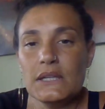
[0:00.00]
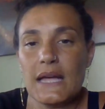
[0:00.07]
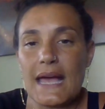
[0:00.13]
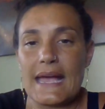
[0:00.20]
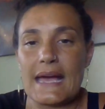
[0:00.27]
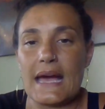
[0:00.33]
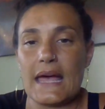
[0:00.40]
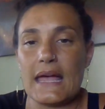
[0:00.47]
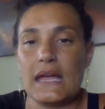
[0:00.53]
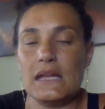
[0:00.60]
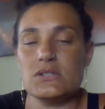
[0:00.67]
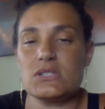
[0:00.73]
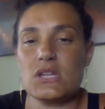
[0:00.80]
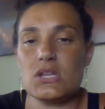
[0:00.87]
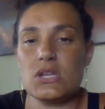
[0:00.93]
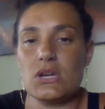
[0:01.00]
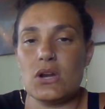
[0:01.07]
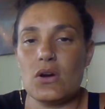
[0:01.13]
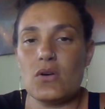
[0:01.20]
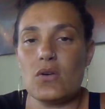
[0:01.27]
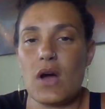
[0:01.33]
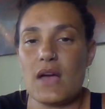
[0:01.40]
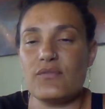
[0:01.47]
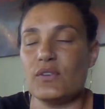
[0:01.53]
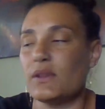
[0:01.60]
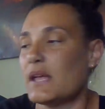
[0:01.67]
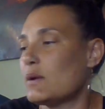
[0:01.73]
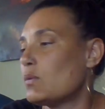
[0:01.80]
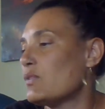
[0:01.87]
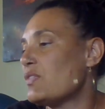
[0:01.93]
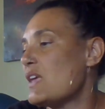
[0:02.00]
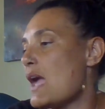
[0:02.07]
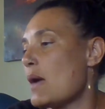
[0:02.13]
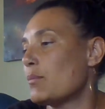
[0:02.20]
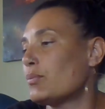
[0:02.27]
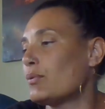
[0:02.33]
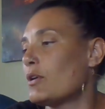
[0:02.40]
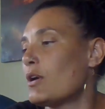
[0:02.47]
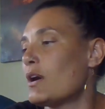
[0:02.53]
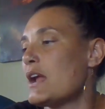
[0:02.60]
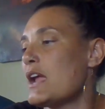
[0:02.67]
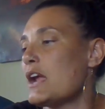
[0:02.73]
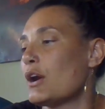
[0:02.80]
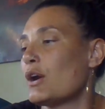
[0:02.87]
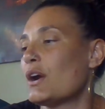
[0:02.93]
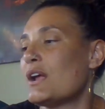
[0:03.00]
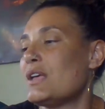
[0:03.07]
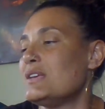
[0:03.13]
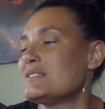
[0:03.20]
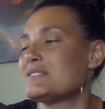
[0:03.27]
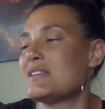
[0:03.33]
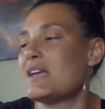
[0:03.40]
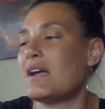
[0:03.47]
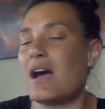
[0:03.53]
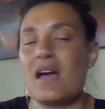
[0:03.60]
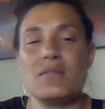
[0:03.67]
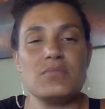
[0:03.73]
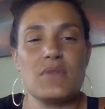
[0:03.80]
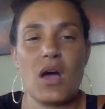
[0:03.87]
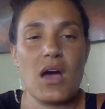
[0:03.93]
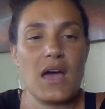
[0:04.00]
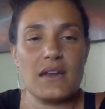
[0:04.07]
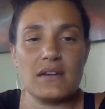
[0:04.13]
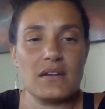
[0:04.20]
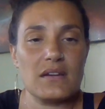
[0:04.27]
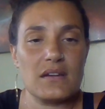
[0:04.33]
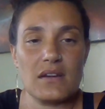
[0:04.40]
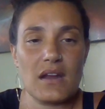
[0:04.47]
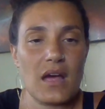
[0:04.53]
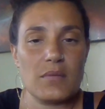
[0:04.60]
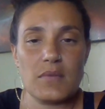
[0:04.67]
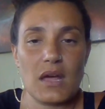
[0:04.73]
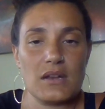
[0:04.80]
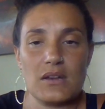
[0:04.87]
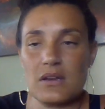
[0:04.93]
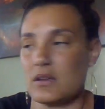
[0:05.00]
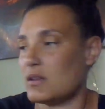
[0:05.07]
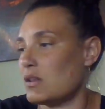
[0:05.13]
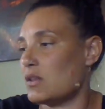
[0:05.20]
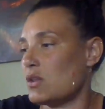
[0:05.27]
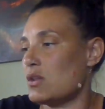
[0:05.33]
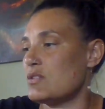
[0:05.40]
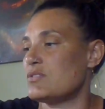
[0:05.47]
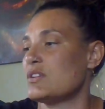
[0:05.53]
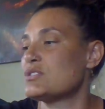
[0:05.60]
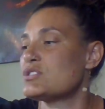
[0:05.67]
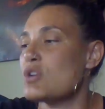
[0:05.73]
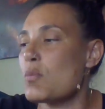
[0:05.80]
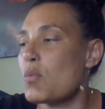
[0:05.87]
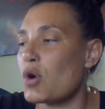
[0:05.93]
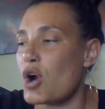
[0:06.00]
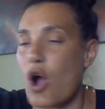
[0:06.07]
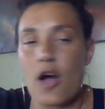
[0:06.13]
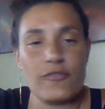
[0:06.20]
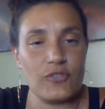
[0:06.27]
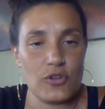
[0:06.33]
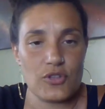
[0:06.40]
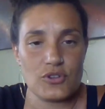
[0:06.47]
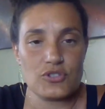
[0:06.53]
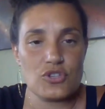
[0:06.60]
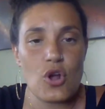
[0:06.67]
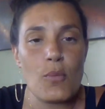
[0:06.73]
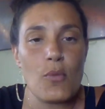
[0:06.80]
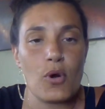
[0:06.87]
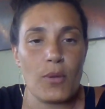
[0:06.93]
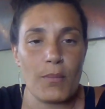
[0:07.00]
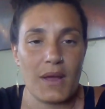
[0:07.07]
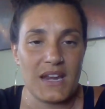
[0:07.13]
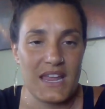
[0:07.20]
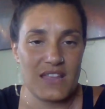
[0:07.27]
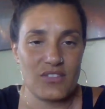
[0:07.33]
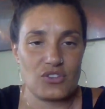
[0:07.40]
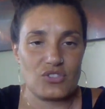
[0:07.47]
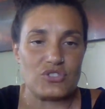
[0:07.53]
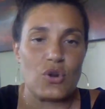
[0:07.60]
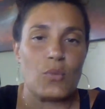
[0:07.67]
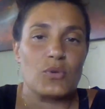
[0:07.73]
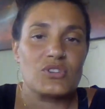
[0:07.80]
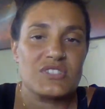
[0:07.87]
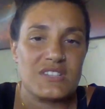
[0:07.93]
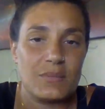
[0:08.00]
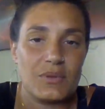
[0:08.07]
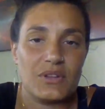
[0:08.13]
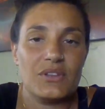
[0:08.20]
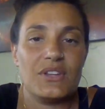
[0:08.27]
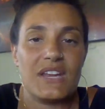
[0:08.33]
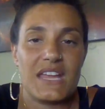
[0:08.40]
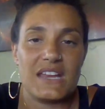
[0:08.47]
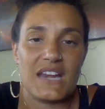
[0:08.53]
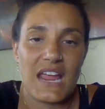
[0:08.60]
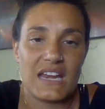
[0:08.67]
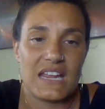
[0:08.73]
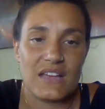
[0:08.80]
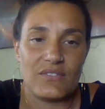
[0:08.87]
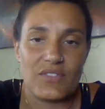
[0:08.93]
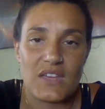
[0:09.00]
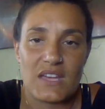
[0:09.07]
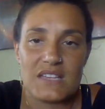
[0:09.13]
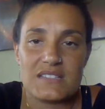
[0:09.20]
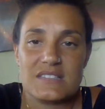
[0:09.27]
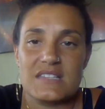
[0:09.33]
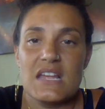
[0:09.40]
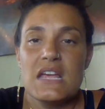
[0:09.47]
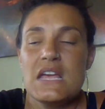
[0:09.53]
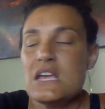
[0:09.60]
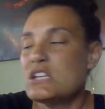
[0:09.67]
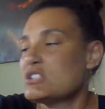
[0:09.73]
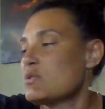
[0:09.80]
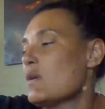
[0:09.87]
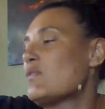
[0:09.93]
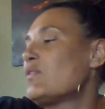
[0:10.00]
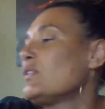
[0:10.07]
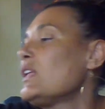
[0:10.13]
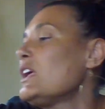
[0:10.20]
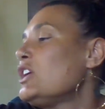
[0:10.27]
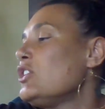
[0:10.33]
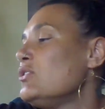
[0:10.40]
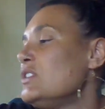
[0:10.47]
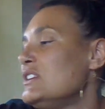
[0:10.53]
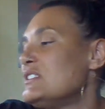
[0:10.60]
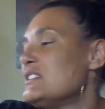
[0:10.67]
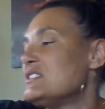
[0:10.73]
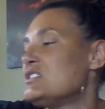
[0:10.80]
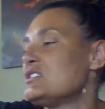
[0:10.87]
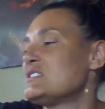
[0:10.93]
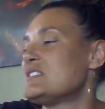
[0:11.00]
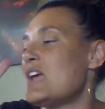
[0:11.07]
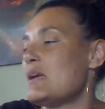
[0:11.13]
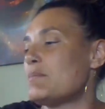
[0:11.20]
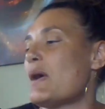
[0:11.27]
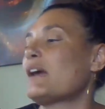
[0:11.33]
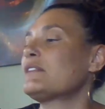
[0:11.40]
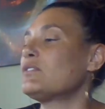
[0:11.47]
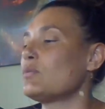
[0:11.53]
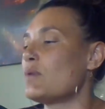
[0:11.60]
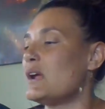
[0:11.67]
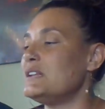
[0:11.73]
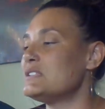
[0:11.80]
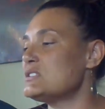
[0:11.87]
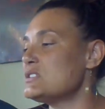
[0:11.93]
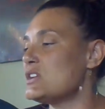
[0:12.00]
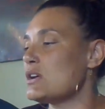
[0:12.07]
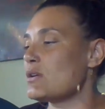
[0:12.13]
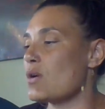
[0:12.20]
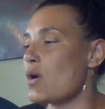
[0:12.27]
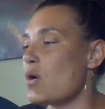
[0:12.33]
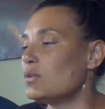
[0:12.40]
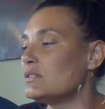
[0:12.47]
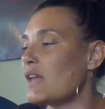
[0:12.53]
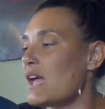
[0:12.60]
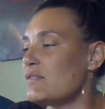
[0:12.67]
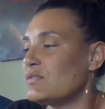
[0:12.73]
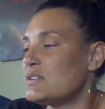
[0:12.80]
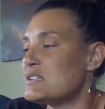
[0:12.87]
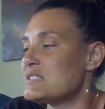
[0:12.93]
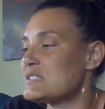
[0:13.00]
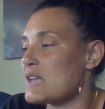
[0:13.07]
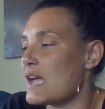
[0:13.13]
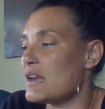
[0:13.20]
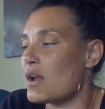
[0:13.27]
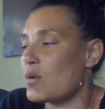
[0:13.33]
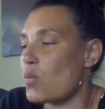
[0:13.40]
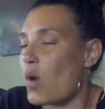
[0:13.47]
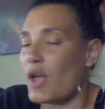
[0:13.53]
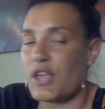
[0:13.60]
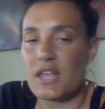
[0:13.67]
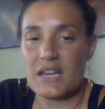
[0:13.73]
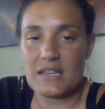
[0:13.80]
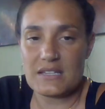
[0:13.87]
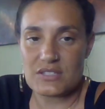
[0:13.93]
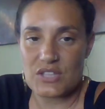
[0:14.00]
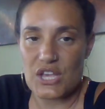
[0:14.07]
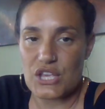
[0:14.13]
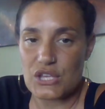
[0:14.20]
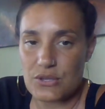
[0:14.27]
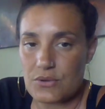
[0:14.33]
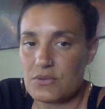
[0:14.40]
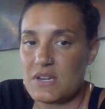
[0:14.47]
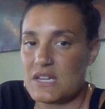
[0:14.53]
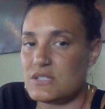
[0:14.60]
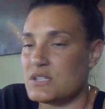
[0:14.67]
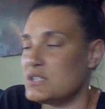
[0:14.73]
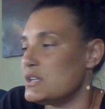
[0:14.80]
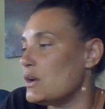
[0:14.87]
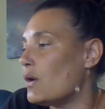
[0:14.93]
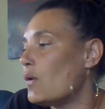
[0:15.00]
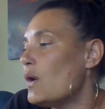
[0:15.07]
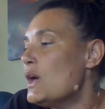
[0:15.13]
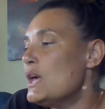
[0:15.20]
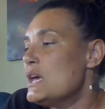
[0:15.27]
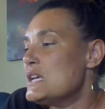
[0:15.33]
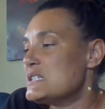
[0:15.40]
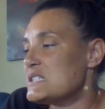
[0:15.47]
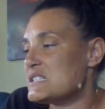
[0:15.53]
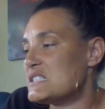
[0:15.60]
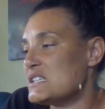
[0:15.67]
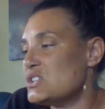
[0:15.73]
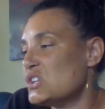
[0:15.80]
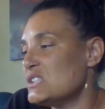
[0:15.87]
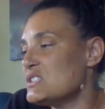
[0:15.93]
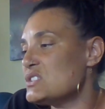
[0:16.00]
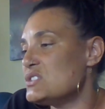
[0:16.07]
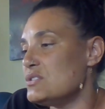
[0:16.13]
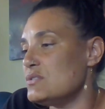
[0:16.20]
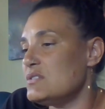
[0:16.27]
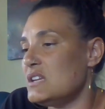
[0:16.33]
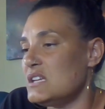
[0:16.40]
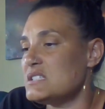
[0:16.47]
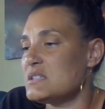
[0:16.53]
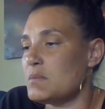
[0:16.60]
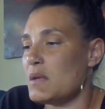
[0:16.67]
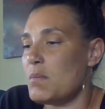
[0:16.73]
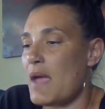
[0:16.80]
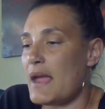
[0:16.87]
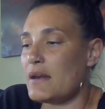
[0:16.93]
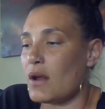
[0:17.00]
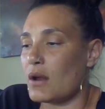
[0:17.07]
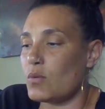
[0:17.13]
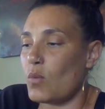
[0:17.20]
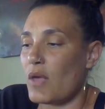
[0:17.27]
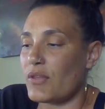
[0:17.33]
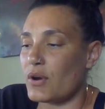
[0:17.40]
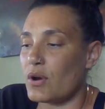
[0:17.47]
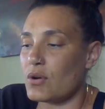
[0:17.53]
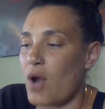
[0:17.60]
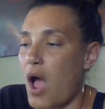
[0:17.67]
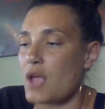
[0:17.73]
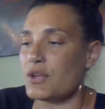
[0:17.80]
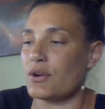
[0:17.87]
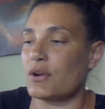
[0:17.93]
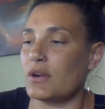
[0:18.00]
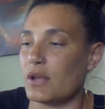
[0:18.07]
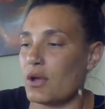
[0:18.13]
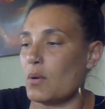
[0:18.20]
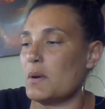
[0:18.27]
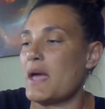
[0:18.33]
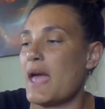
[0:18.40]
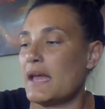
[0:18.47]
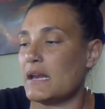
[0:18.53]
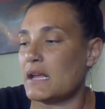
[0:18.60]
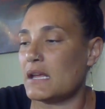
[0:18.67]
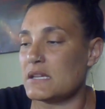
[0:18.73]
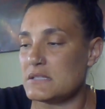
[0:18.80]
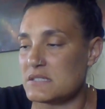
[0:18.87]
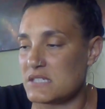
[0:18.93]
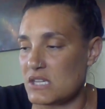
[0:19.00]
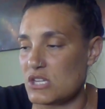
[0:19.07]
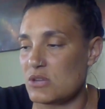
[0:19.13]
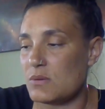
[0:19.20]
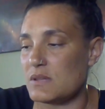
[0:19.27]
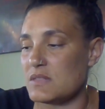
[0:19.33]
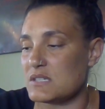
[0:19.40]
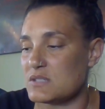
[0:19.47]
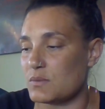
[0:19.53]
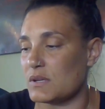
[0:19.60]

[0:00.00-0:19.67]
and you know, I feel like with the emperor here, he's like, I'm not, I'm not there's no more offer, there's no more money, there's no more stability in any of this. So I feel like you need to just take back the reins to your own life and decide on what it is that you need to do. Decisions do need to be made on whether or not you're going to go ahead and continue in this